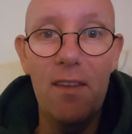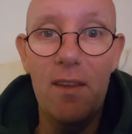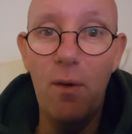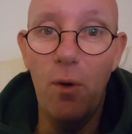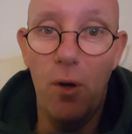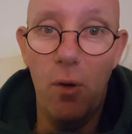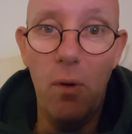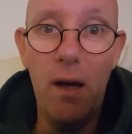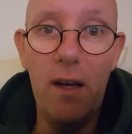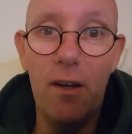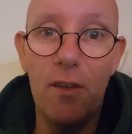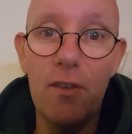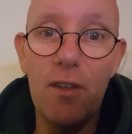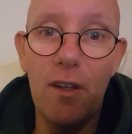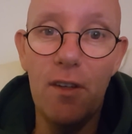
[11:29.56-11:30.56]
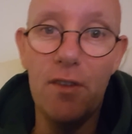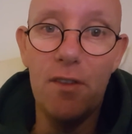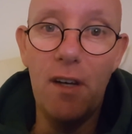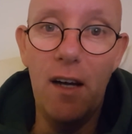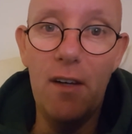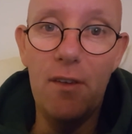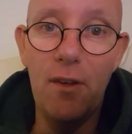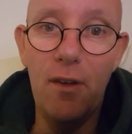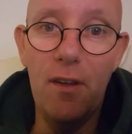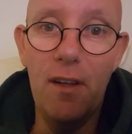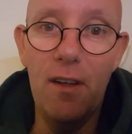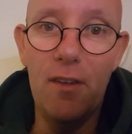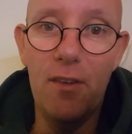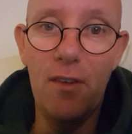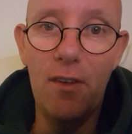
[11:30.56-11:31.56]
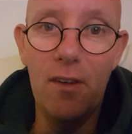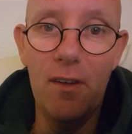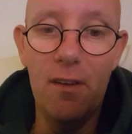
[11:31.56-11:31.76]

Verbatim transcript: They were quiet until I started doing this.